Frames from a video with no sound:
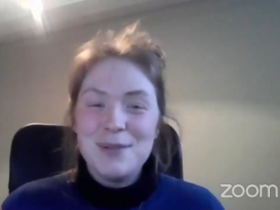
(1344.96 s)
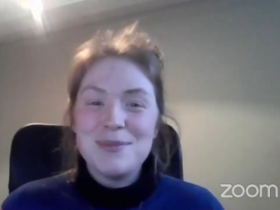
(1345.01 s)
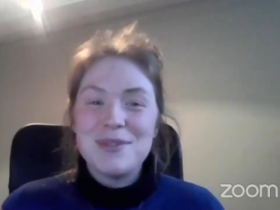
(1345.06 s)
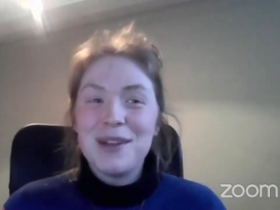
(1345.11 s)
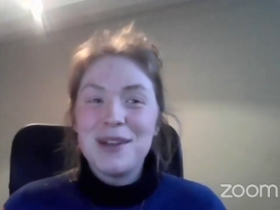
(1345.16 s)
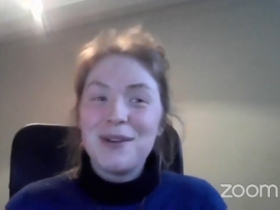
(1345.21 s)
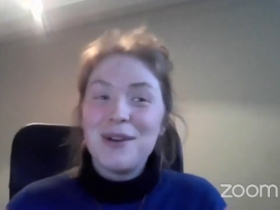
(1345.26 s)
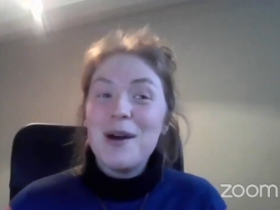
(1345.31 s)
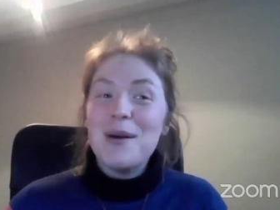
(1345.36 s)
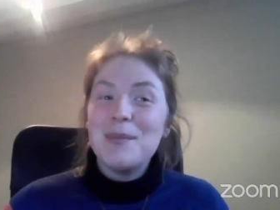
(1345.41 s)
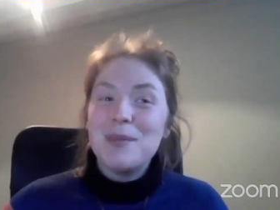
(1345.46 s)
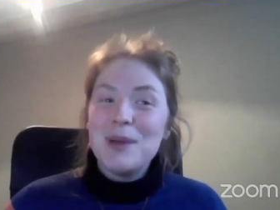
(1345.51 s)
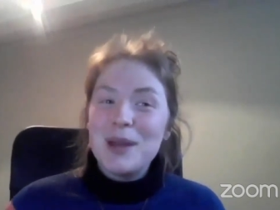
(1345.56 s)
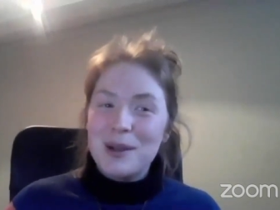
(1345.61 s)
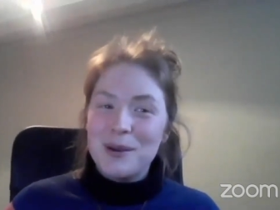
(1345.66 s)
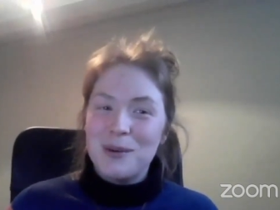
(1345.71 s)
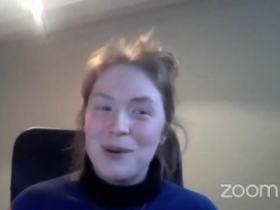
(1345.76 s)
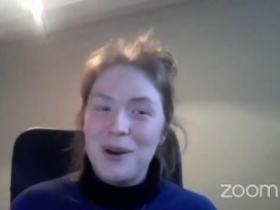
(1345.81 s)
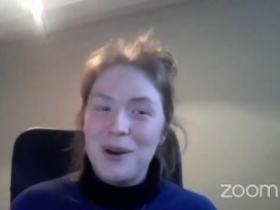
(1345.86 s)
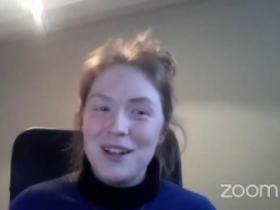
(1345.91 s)
There are
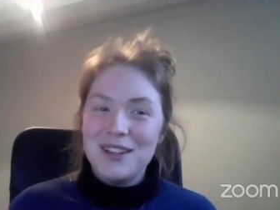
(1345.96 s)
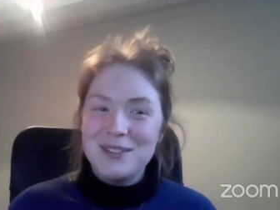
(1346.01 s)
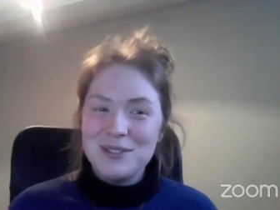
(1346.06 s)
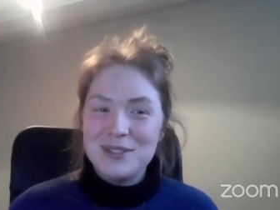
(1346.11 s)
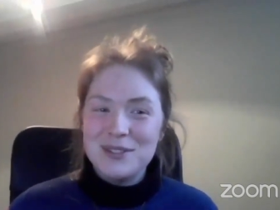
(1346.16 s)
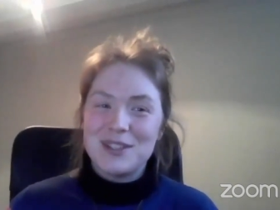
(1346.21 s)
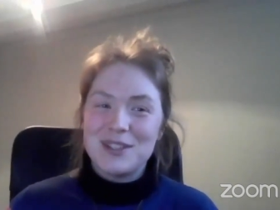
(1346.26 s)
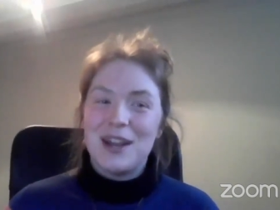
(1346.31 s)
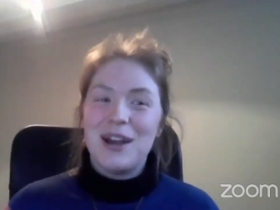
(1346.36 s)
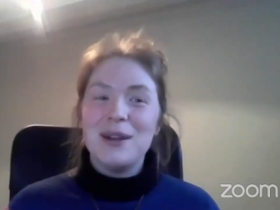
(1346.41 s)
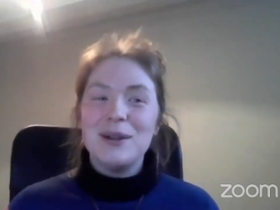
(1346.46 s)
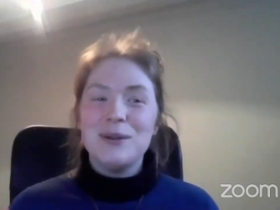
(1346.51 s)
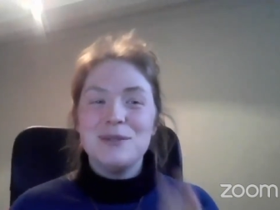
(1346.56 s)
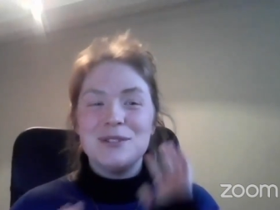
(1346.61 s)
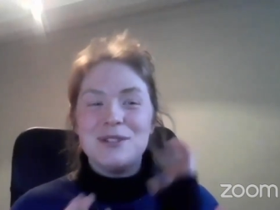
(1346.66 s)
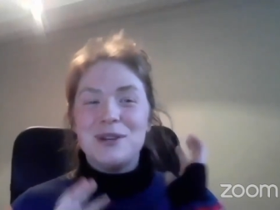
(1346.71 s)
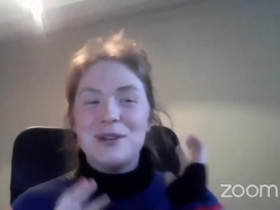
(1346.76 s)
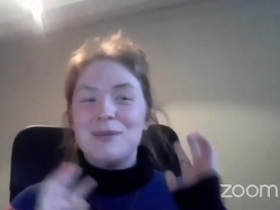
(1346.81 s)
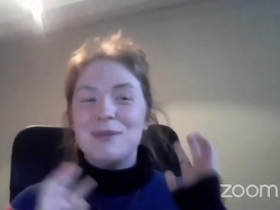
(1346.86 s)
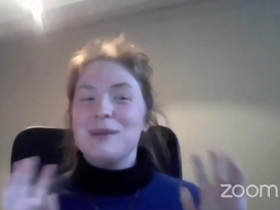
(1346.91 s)
bigger ones. I
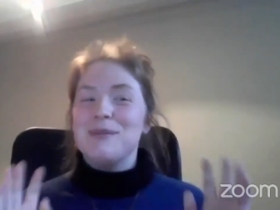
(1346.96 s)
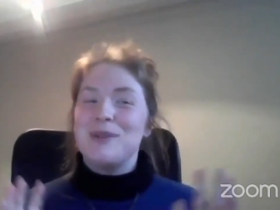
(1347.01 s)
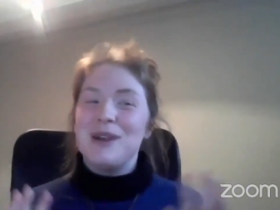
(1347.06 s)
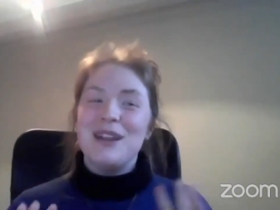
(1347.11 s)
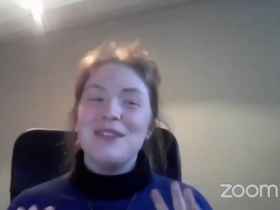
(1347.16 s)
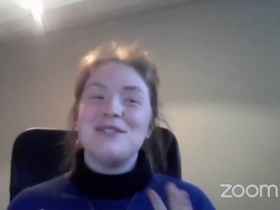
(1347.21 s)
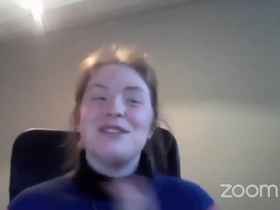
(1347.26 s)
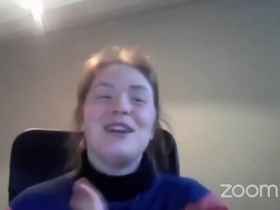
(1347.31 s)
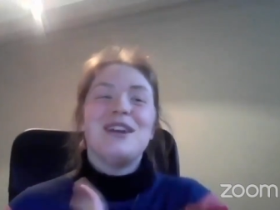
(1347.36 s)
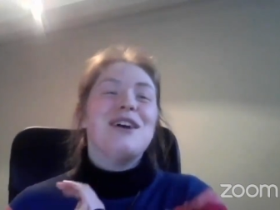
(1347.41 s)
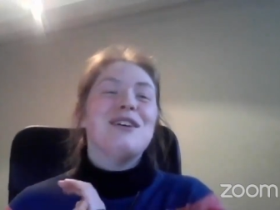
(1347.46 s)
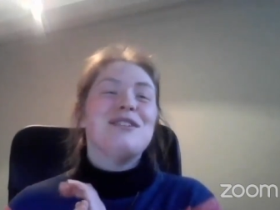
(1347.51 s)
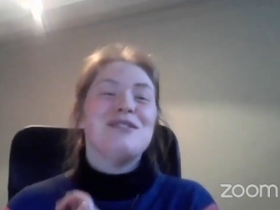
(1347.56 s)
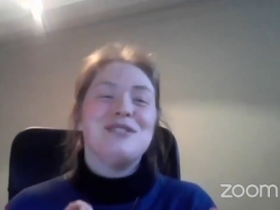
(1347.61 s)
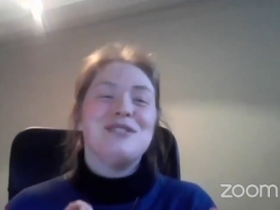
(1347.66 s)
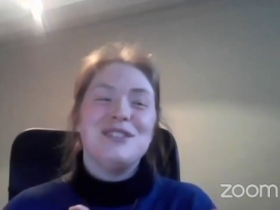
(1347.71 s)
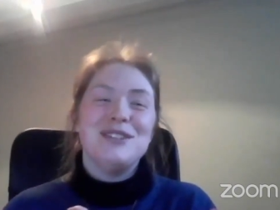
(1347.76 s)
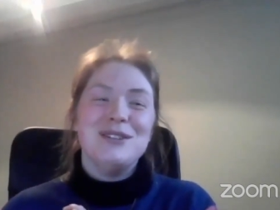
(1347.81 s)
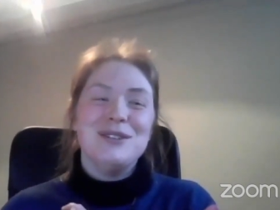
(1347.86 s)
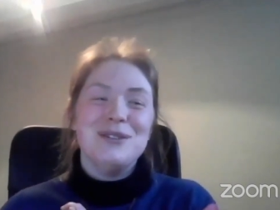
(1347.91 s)
would not be brave
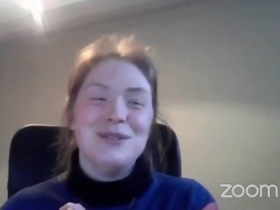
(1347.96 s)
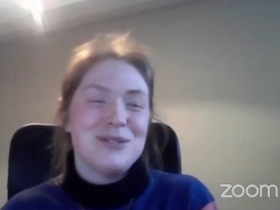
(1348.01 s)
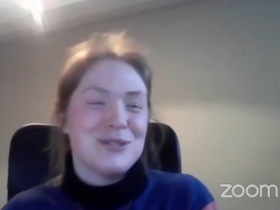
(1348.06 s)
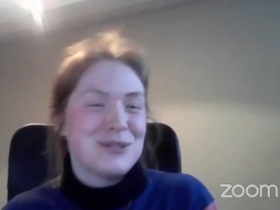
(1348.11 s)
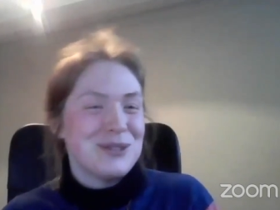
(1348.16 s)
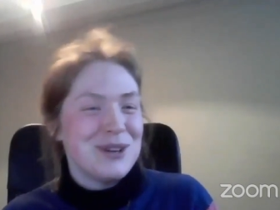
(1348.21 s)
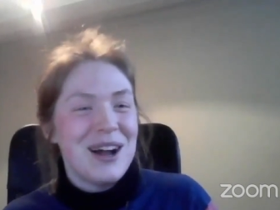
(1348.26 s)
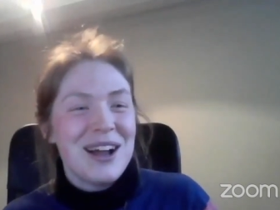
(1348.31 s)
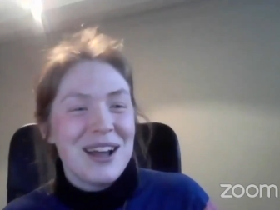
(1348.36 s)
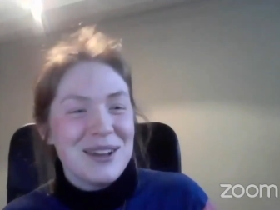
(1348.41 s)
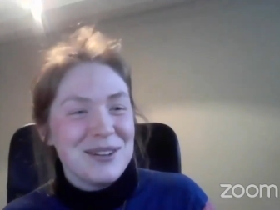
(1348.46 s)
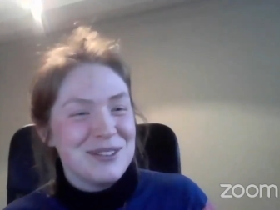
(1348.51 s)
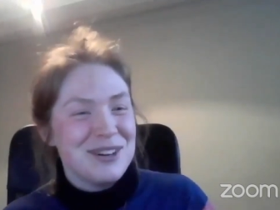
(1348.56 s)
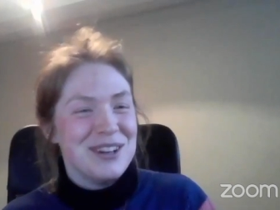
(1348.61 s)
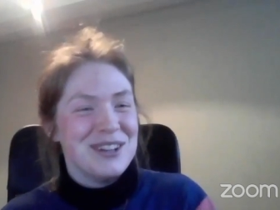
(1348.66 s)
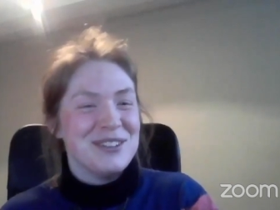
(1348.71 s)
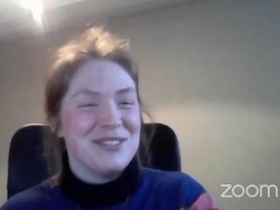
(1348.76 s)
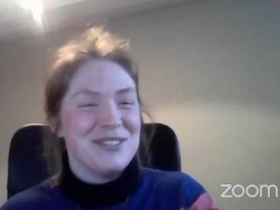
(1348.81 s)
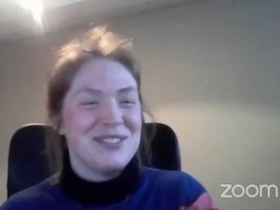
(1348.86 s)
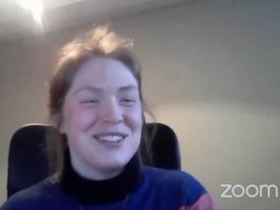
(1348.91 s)
enough to try
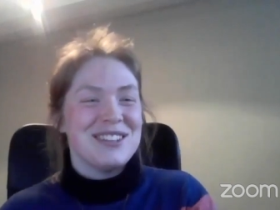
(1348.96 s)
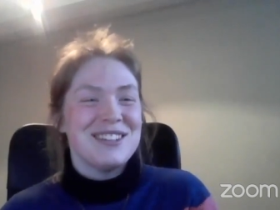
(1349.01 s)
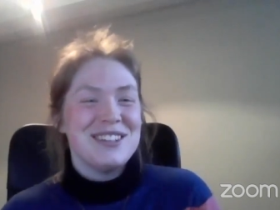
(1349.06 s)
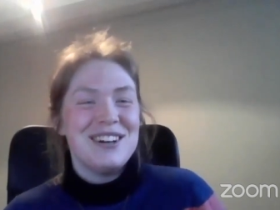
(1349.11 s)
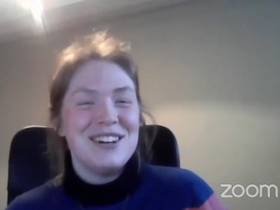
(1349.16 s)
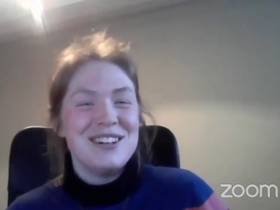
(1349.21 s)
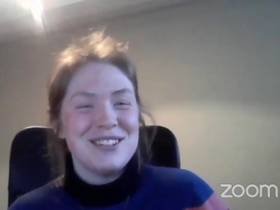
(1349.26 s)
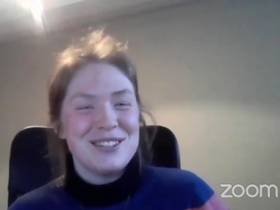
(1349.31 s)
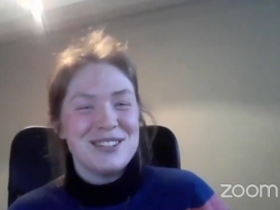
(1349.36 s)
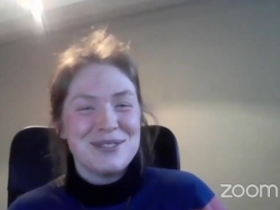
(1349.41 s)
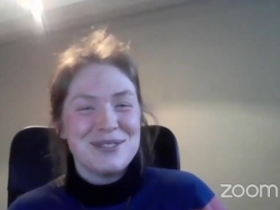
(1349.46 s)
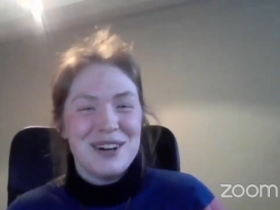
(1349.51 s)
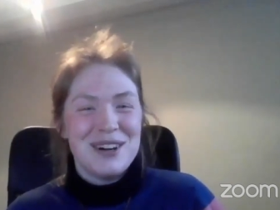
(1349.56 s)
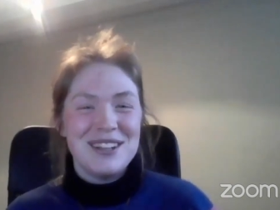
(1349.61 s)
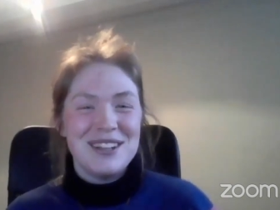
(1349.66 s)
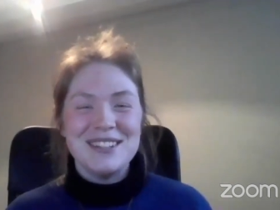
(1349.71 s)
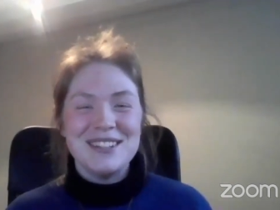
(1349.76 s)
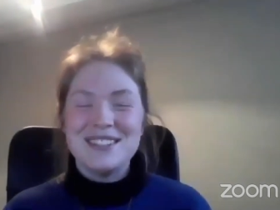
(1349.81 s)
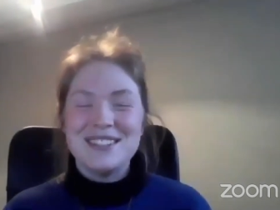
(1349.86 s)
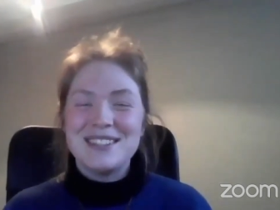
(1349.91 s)
one of the larger
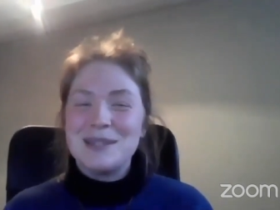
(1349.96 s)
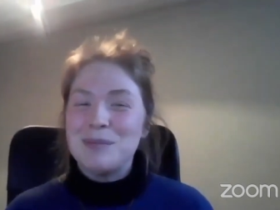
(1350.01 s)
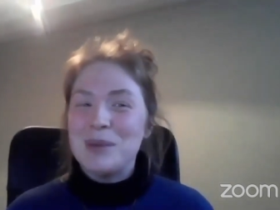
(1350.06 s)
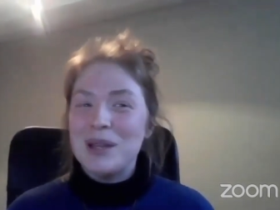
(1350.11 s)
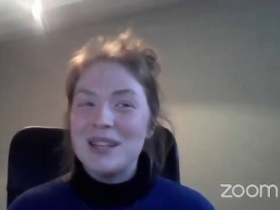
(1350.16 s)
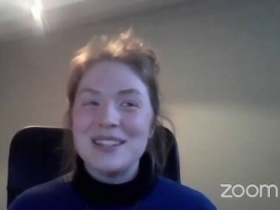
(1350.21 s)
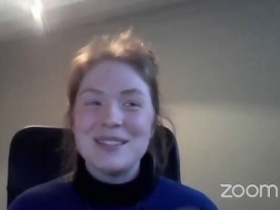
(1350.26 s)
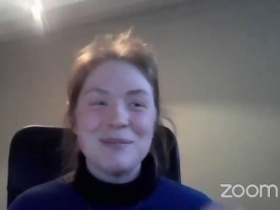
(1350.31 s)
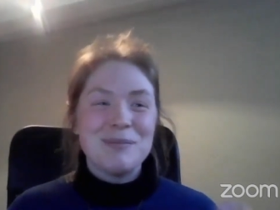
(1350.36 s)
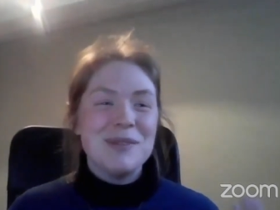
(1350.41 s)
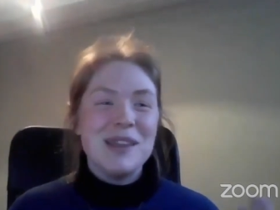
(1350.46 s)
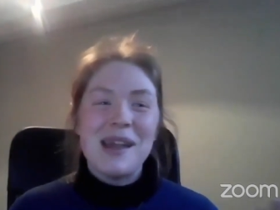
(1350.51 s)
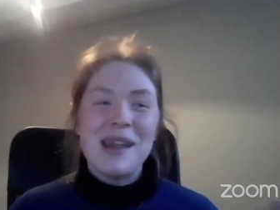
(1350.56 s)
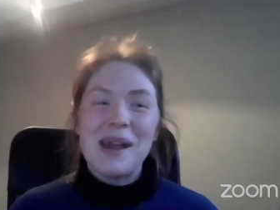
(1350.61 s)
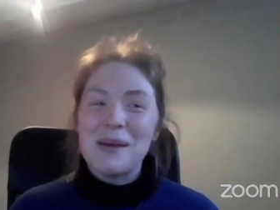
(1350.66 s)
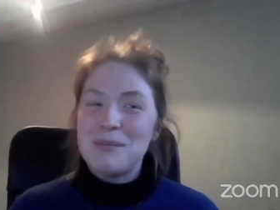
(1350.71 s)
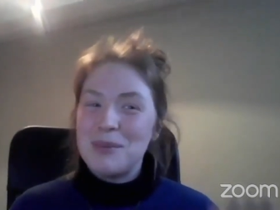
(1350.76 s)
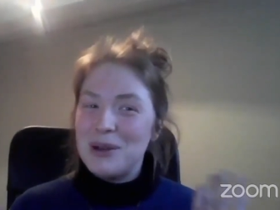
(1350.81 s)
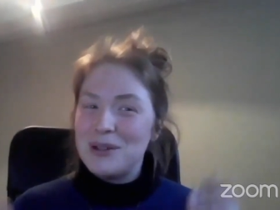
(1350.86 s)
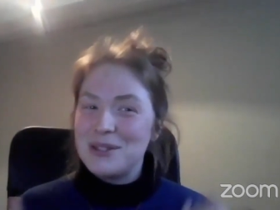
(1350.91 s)
ones, but
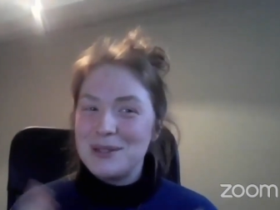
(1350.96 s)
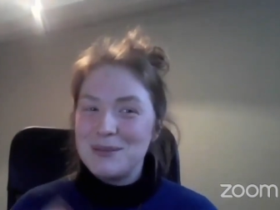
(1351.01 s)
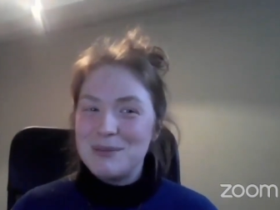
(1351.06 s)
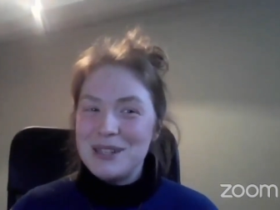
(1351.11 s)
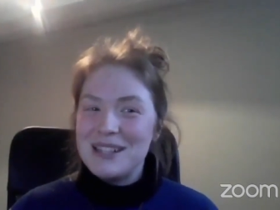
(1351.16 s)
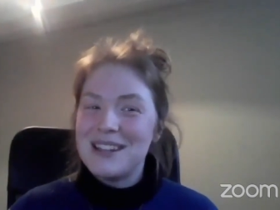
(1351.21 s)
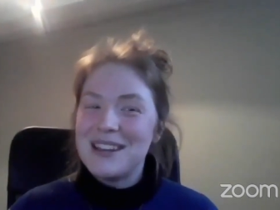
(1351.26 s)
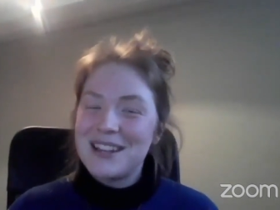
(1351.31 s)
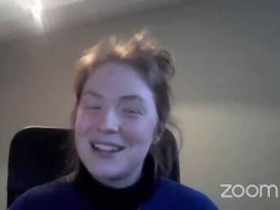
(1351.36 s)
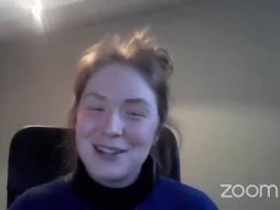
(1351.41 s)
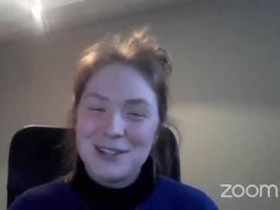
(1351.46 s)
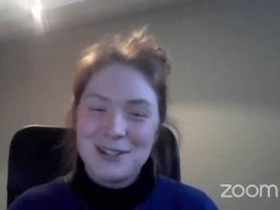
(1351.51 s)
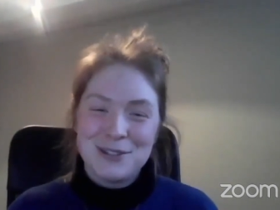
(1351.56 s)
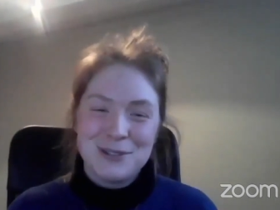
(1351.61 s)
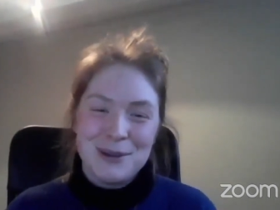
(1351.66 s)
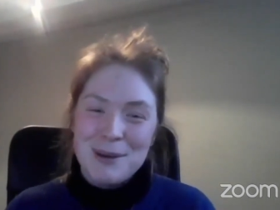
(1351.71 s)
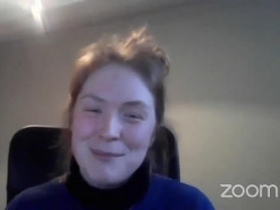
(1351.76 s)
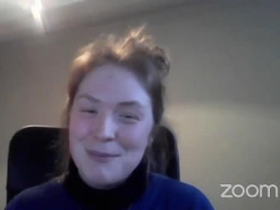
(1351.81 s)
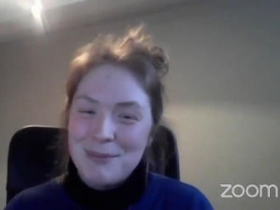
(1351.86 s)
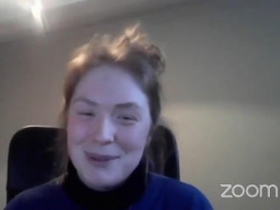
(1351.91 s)
yeah, possibly like a
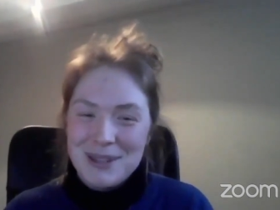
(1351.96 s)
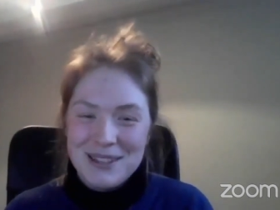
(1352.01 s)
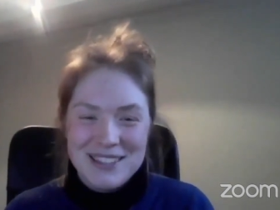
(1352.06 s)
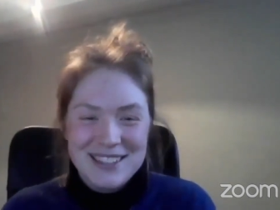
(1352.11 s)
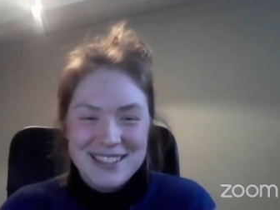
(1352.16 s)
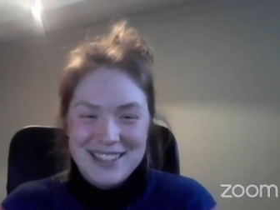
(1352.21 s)
shrimp.